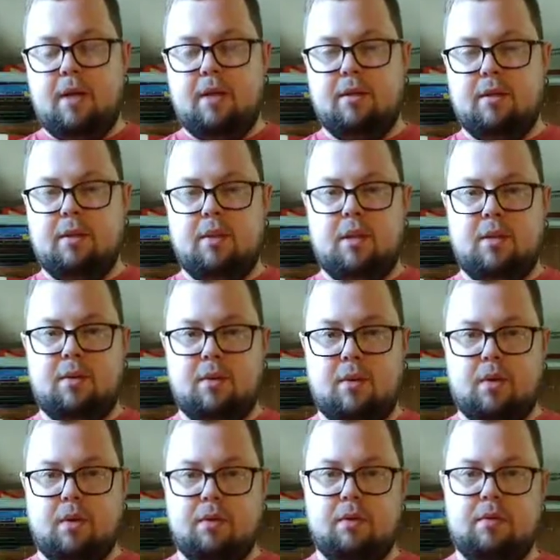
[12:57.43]
use this
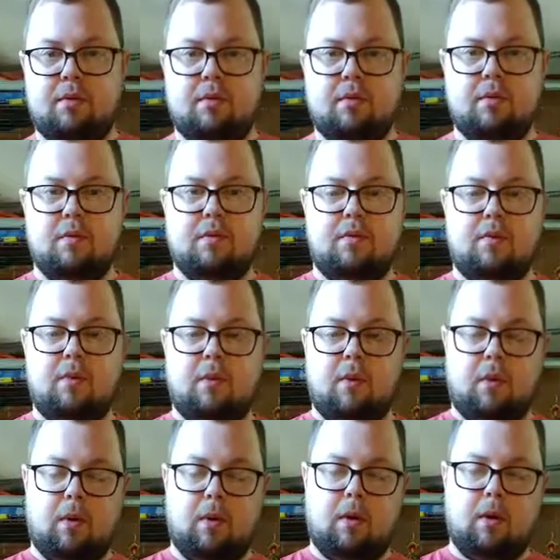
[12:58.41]
one
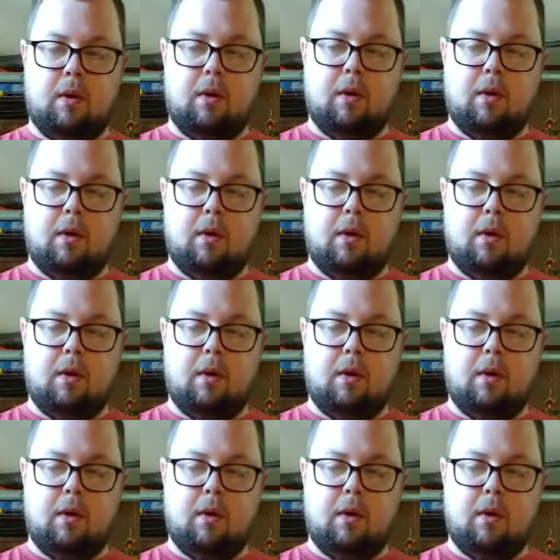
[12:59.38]
for